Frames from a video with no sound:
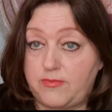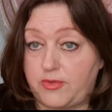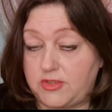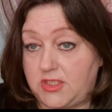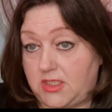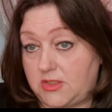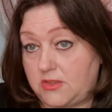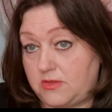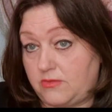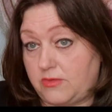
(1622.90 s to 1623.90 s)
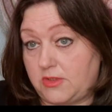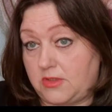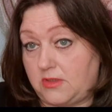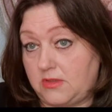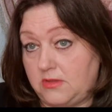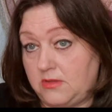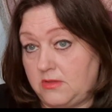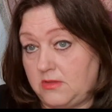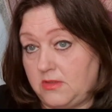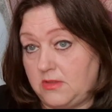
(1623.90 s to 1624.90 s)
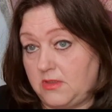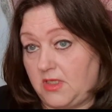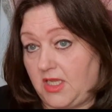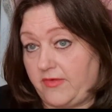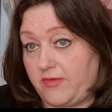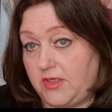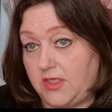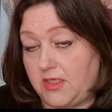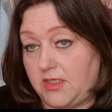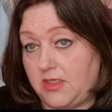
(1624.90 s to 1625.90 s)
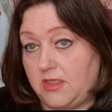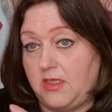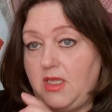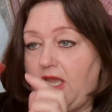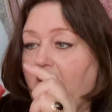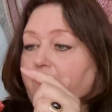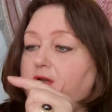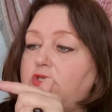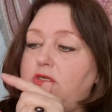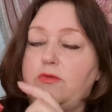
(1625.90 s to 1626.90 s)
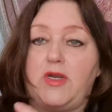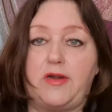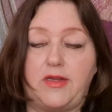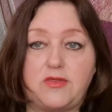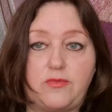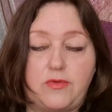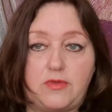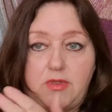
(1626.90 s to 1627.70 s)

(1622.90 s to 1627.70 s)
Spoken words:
projects to work on. Every day, every square is